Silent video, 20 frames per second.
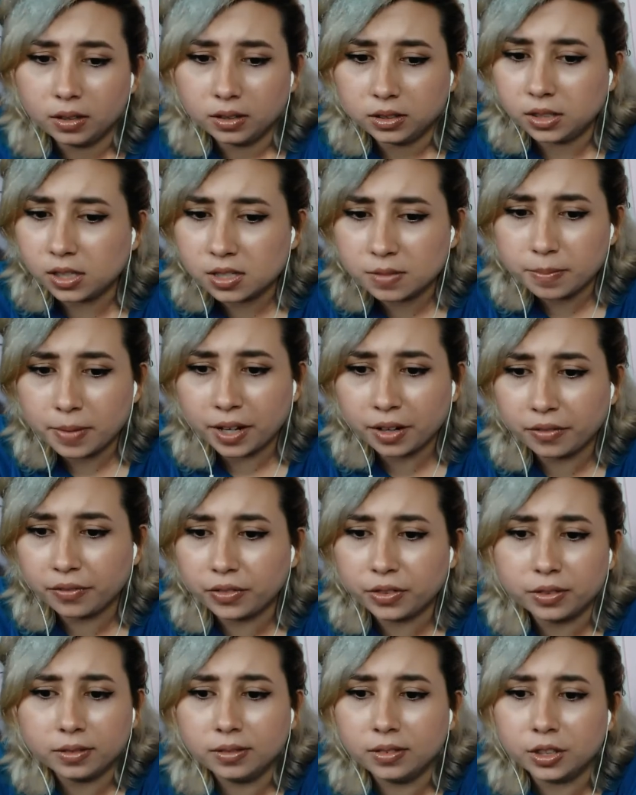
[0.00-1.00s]
Doesn't matter if
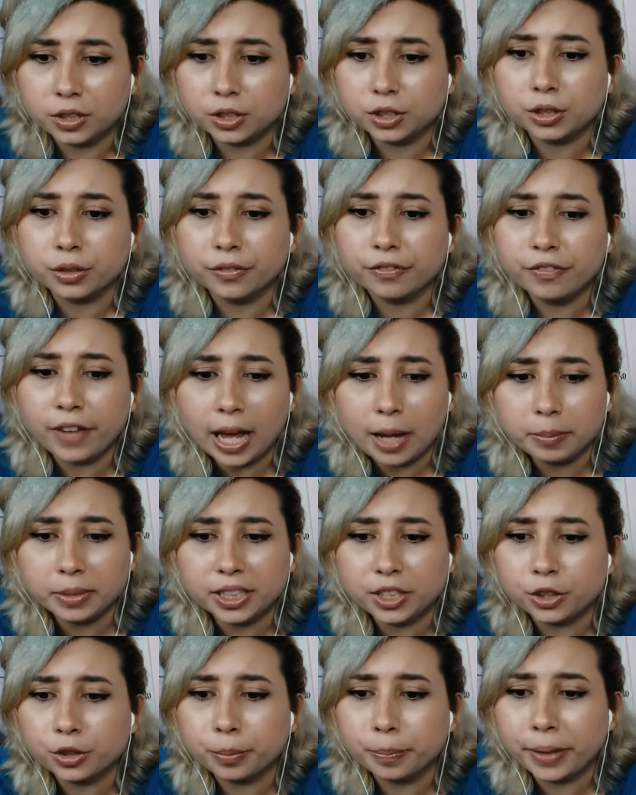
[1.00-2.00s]
they're your family,
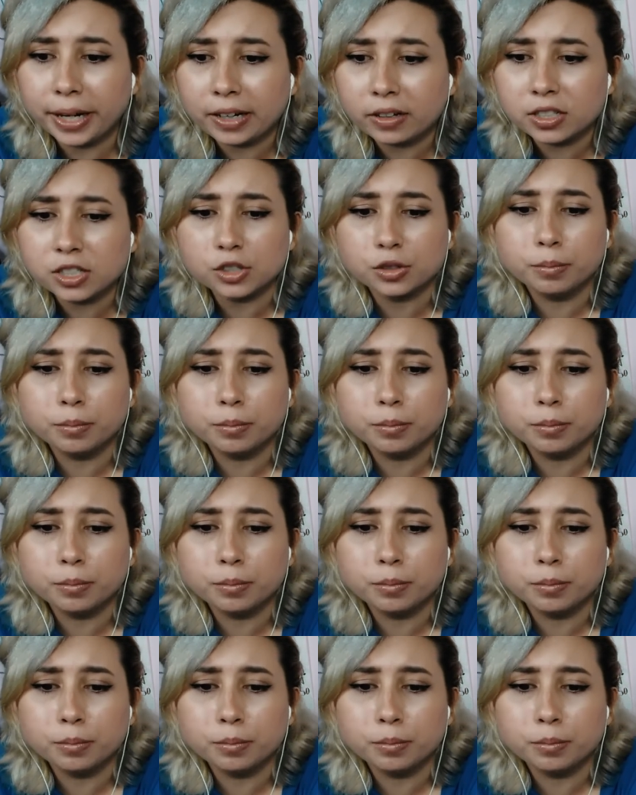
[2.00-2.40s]
your parents,